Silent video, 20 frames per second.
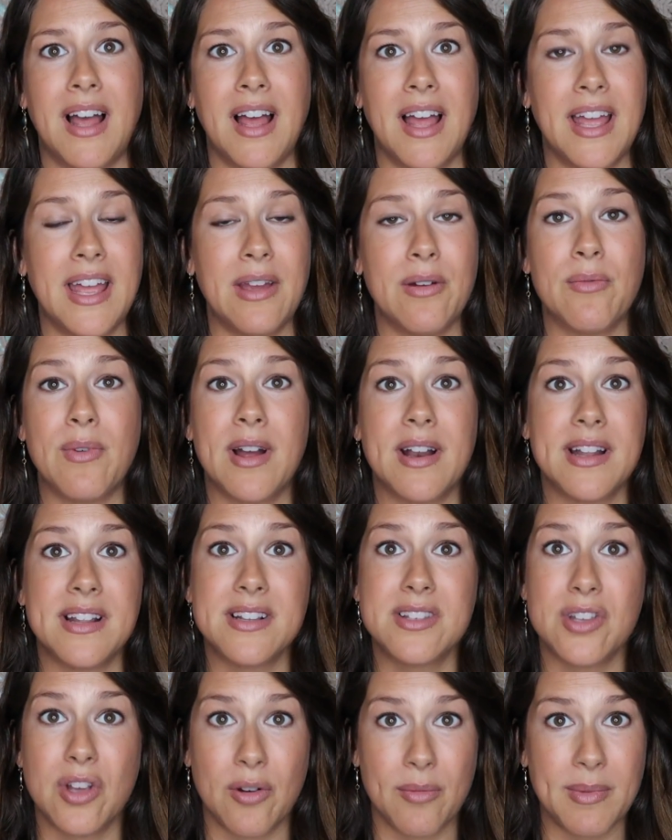I
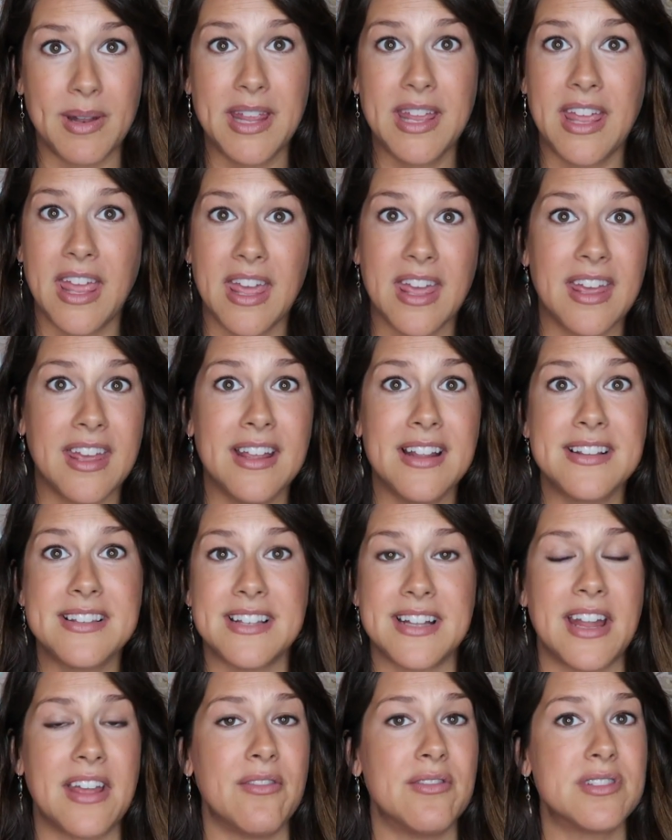wanted so many kids,
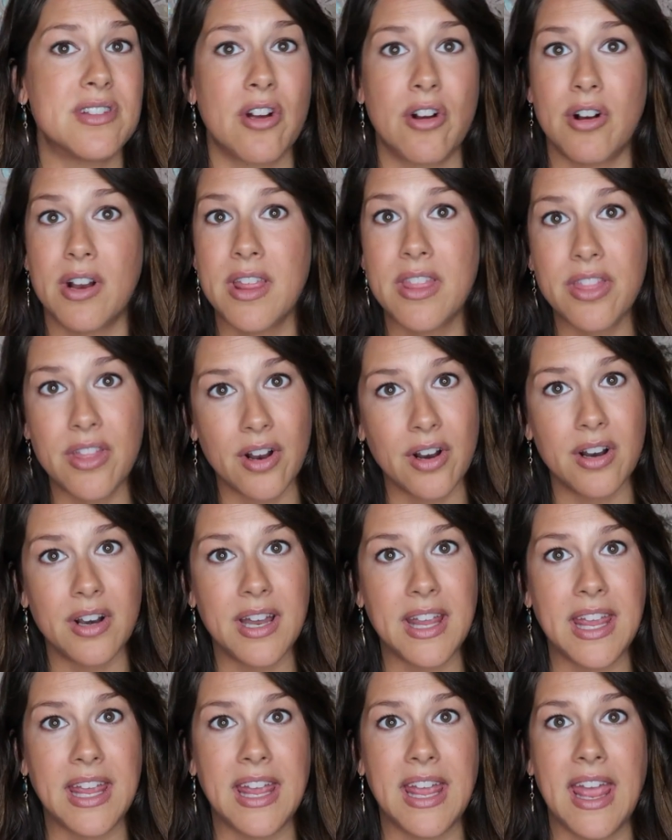and I was already
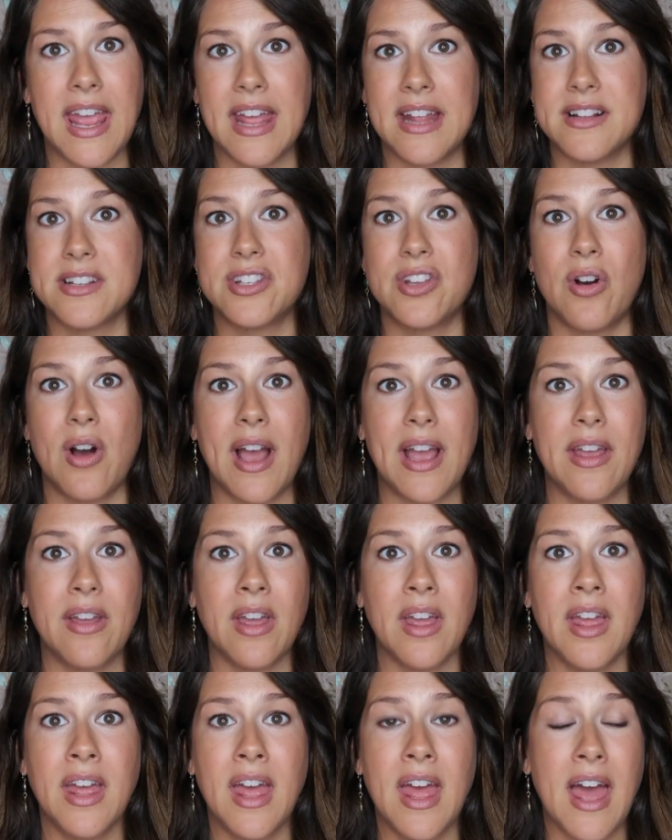30, and so
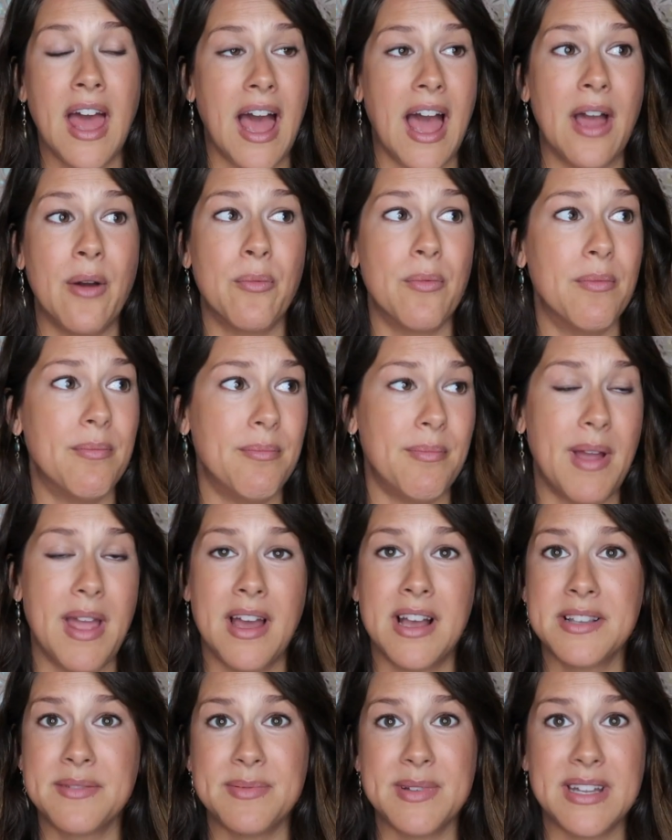I I, my
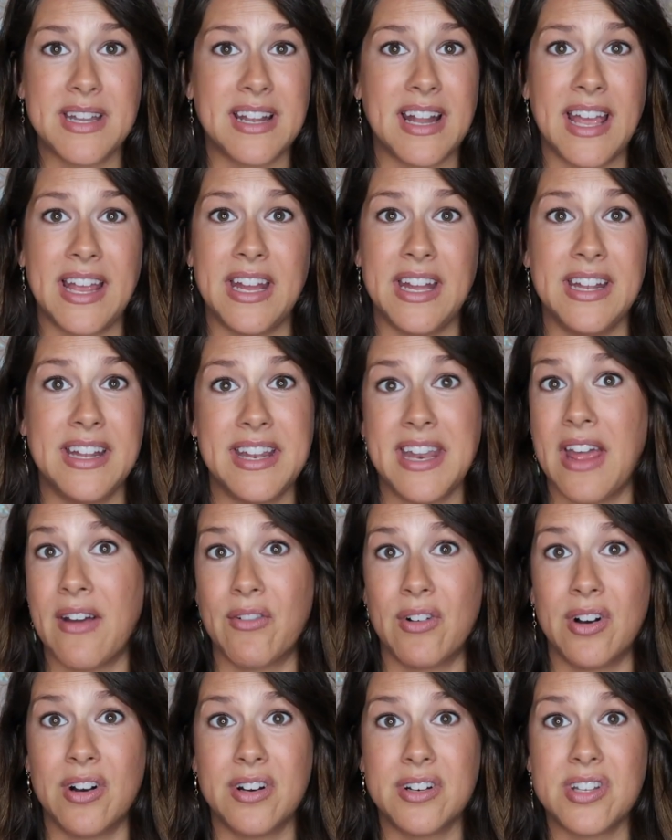husband and I
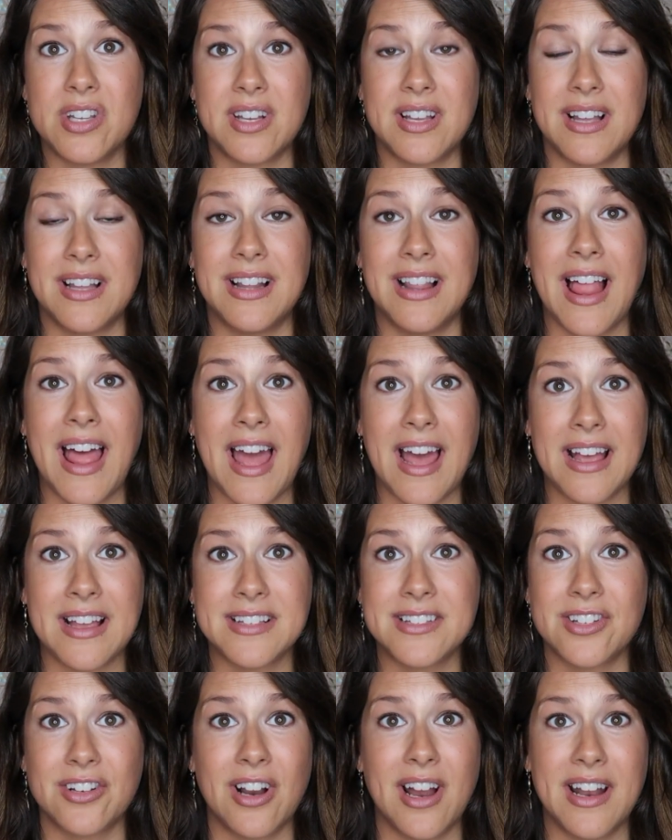never took a
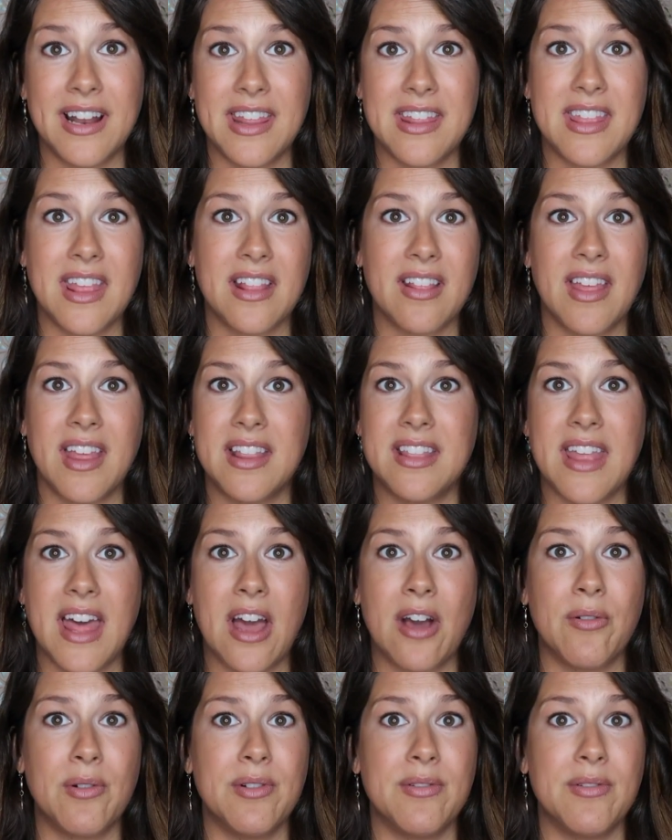class or anything like that.